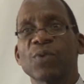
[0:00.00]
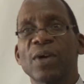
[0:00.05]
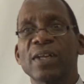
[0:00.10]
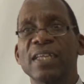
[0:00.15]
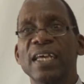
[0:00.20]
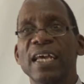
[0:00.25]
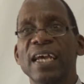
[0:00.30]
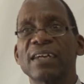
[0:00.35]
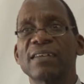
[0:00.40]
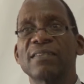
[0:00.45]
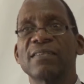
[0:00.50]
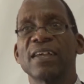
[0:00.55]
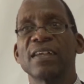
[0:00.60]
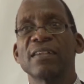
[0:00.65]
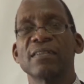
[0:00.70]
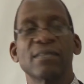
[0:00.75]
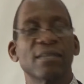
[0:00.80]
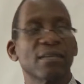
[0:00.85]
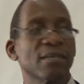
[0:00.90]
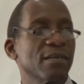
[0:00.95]
what the act
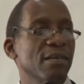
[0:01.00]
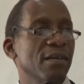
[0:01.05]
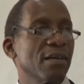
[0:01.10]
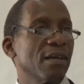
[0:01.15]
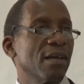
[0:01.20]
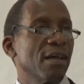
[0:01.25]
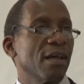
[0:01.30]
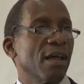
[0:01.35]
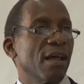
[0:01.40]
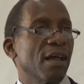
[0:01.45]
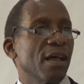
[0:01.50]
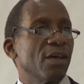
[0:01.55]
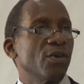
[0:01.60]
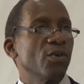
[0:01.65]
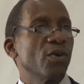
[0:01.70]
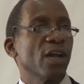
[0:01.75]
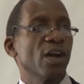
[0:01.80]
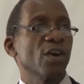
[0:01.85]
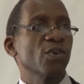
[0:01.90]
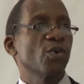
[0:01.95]
says.
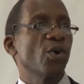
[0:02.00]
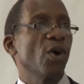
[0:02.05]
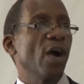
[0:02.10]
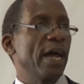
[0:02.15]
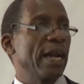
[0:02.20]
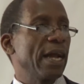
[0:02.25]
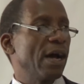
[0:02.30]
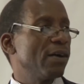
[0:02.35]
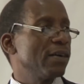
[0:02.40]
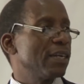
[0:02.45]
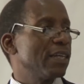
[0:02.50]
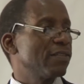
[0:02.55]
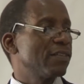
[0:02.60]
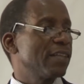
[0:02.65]
You will not go around and